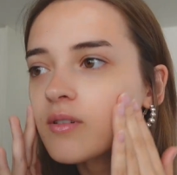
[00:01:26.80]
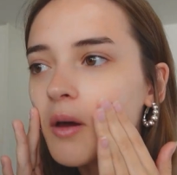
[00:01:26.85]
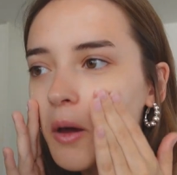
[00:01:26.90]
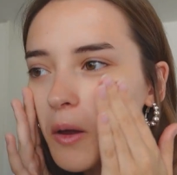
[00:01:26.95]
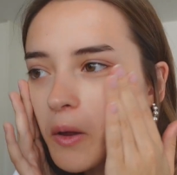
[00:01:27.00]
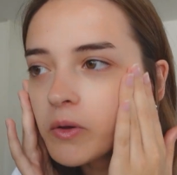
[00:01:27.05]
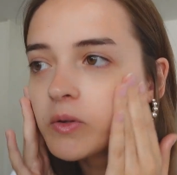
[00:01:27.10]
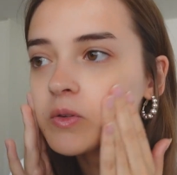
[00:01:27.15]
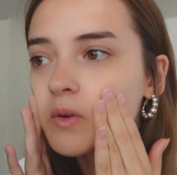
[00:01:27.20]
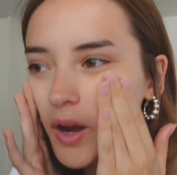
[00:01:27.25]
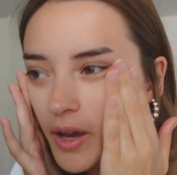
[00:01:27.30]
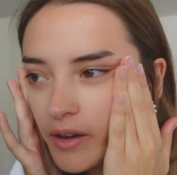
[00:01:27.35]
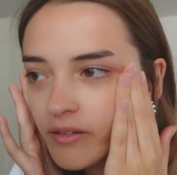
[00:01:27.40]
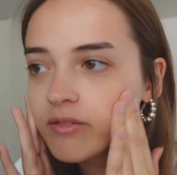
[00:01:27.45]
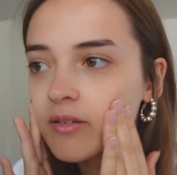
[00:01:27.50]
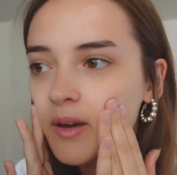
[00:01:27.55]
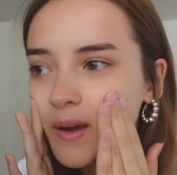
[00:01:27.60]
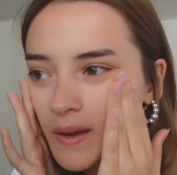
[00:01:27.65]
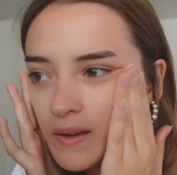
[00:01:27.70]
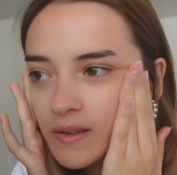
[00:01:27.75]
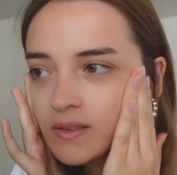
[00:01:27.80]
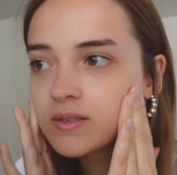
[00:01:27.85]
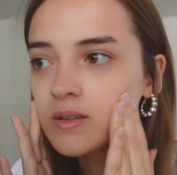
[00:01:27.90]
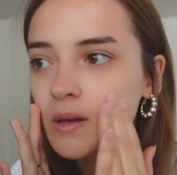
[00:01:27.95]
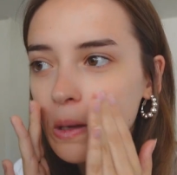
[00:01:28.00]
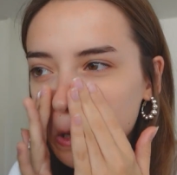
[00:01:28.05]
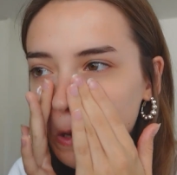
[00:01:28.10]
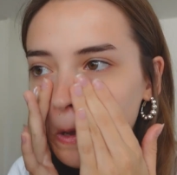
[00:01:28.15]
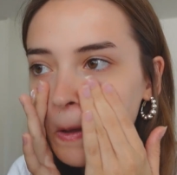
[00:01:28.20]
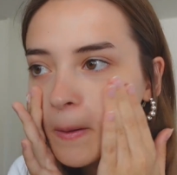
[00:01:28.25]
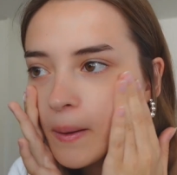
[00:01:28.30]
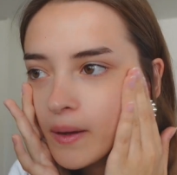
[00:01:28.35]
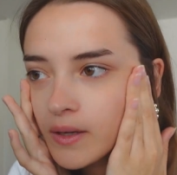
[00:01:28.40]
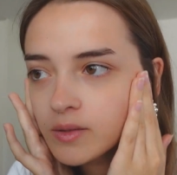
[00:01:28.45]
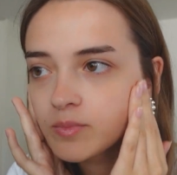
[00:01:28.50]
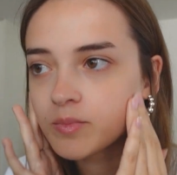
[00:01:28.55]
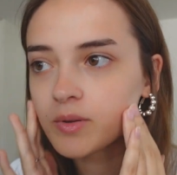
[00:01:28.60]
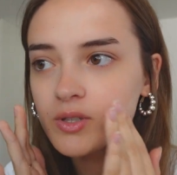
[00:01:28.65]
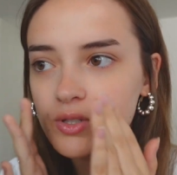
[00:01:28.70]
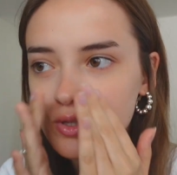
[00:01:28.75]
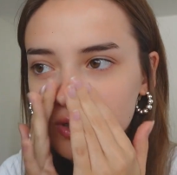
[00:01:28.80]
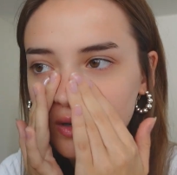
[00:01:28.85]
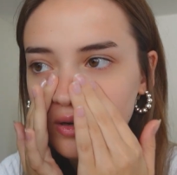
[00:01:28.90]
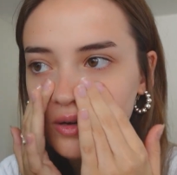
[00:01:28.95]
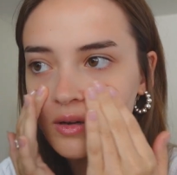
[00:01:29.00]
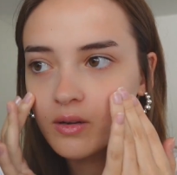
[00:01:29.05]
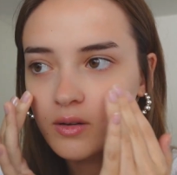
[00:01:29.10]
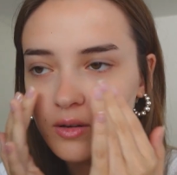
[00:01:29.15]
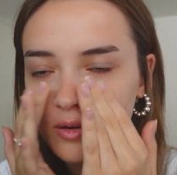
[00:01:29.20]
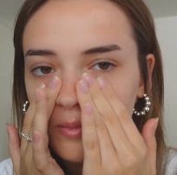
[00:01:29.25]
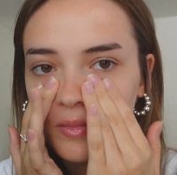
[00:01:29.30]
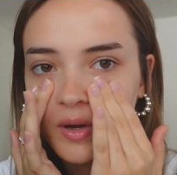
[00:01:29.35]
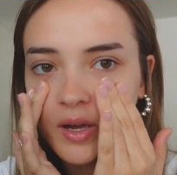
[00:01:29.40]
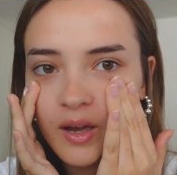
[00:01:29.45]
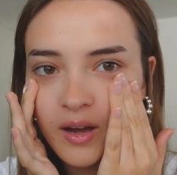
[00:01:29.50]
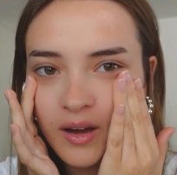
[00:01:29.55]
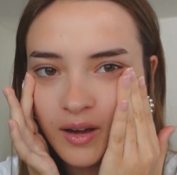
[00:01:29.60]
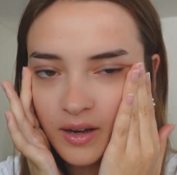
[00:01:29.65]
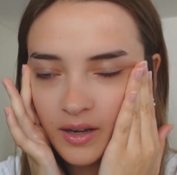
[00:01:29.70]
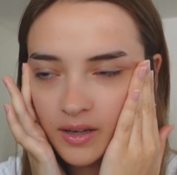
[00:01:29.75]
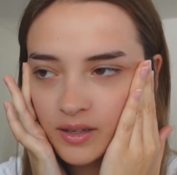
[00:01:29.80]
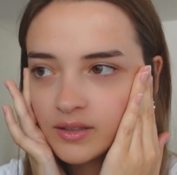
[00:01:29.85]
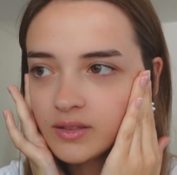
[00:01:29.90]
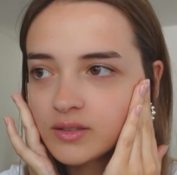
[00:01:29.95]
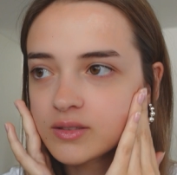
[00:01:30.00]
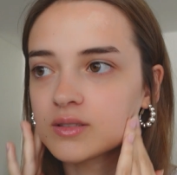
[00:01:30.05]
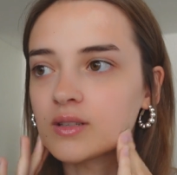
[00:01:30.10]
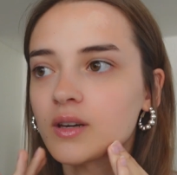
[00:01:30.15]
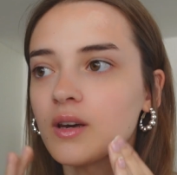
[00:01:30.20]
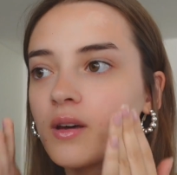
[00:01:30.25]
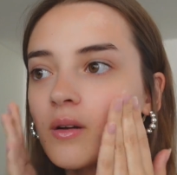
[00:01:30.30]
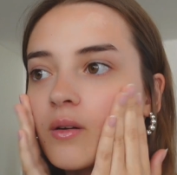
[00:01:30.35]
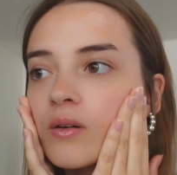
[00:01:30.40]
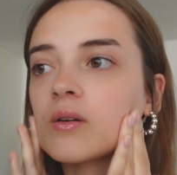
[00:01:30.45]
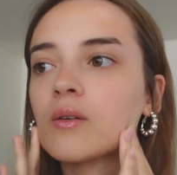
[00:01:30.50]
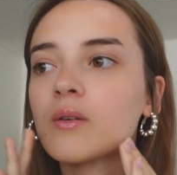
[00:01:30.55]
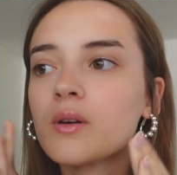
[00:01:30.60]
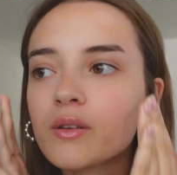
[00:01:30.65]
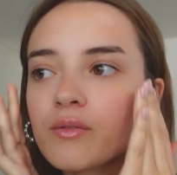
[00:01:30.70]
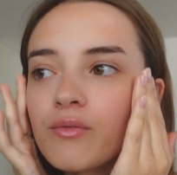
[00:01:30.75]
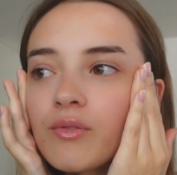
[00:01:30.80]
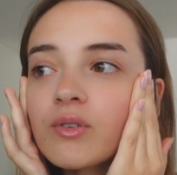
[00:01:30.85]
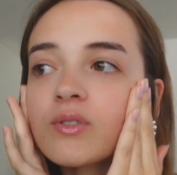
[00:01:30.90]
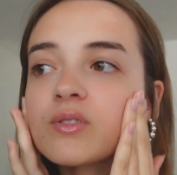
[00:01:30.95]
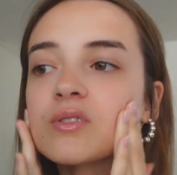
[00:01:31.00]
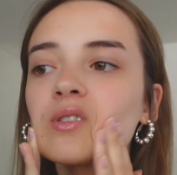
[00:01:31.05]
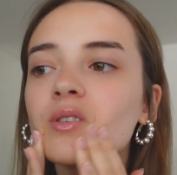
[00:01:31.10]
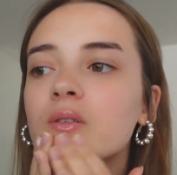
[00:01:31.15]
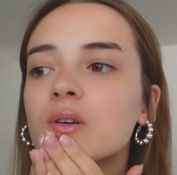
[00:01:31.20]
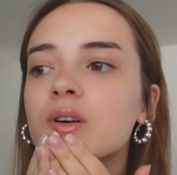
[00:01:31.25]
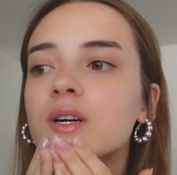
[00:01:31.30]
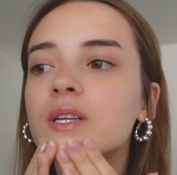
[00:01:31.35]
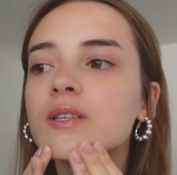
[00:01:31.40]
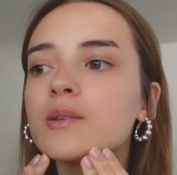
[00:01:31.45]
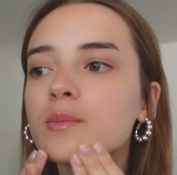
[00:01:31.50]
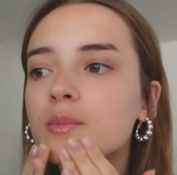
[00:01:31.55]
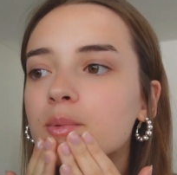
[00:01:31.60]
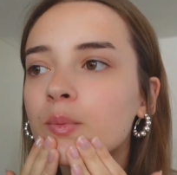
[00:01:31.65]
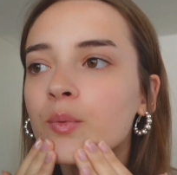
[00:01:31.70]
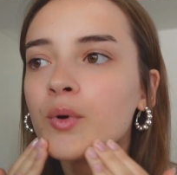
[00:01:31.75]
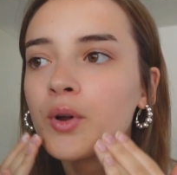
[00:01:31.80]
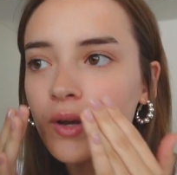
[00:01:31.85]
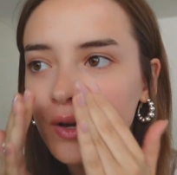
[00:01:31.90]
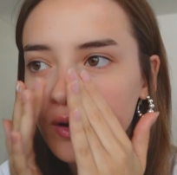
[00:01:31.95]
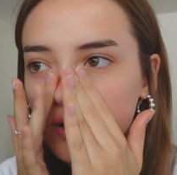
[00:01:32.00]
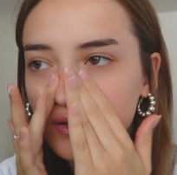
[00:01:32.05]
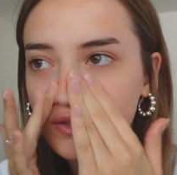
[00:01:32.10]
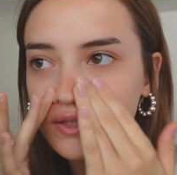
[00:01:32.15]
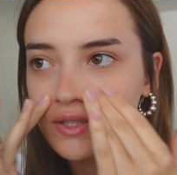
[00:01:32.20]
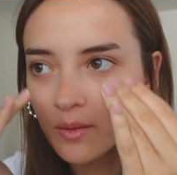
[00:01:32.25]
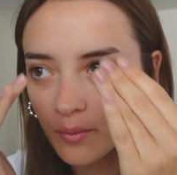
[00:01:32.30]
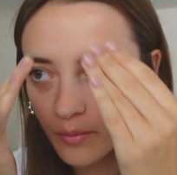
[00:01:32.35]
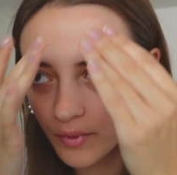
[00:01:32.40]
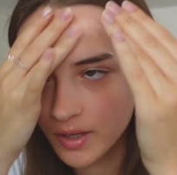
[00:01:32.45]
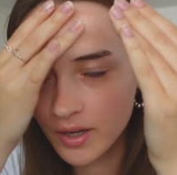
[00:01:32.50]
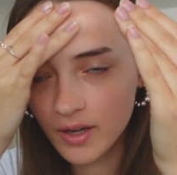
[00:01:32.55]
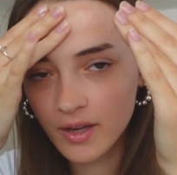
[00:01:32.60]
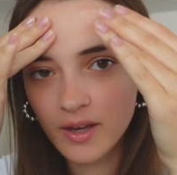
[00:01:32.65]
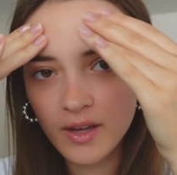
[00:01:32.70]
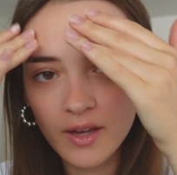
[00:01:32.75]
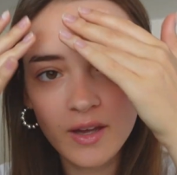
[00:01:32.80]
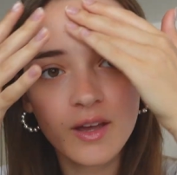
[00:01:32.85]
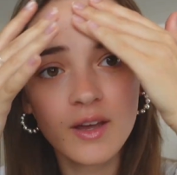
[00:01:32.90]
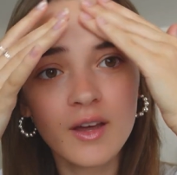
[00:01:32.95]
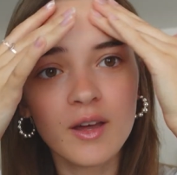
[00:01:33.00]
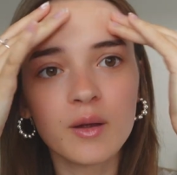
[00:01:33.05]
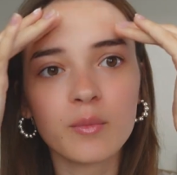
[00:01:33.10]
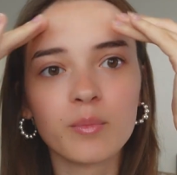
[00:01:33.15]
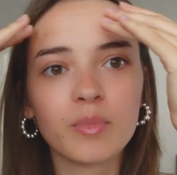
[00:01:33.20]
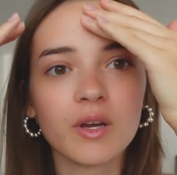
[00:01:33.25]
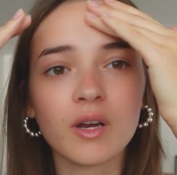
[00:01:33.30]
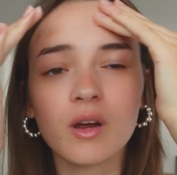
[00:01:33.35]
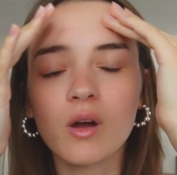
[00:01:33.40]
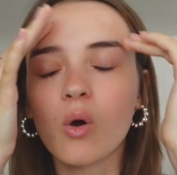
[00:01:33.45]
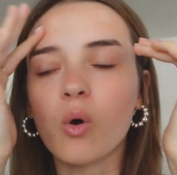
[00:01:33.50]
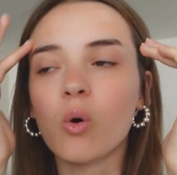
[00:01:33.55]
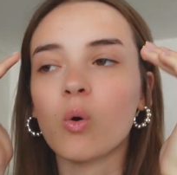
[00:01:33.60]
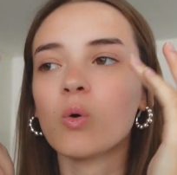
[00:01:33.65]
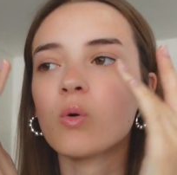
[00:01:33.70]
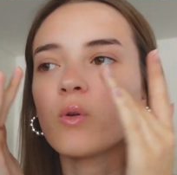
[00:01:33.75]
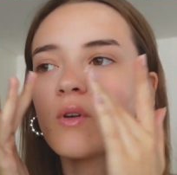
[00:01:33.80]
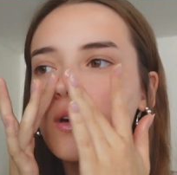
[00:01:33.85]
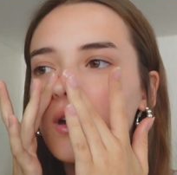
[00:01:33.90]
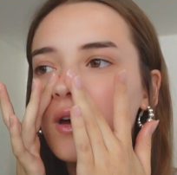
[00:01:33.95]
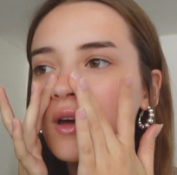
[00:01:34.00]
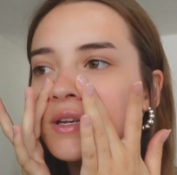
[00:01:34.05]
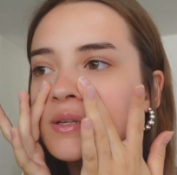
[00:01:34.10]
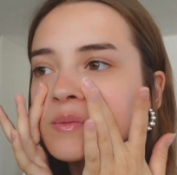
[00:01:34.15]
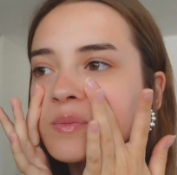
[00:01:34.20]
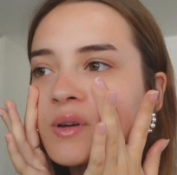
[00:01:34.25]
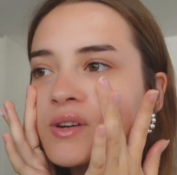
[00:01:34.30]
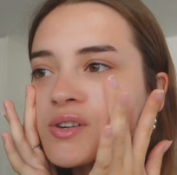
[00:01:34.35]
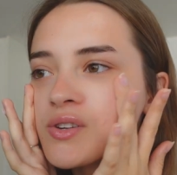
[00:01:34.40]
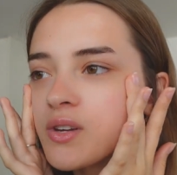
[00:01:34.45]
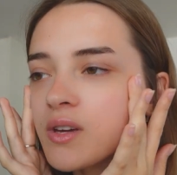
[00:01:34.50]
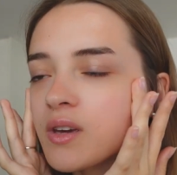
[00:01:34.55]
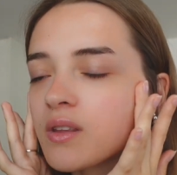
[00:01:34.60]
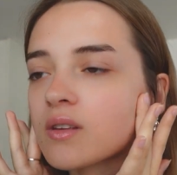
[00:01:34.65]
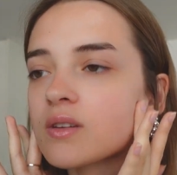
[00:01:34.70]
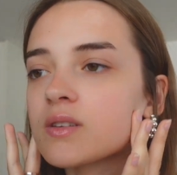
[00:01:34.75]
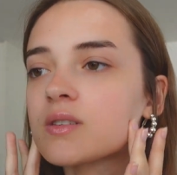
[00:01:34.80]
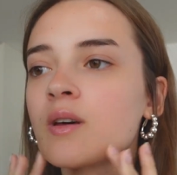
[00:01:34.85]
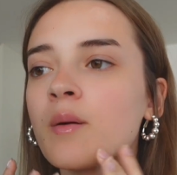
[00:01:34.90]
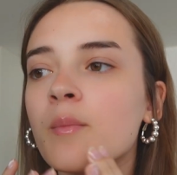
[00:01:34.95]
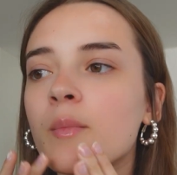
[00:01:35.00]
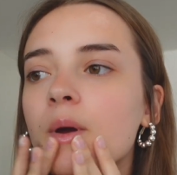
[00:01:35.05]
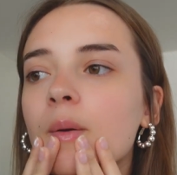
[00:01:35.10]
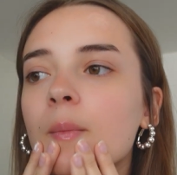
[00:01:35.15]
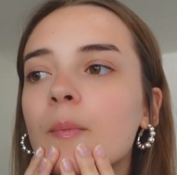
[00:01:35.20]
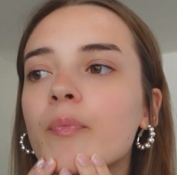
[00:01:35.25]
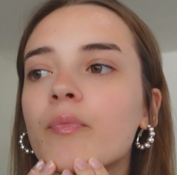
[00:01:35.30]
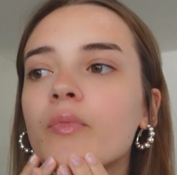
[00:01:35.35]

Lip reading: a dry face, especially under my eyes. I don't know, it feels so good to be putting on something a bit cold, especially in the summer.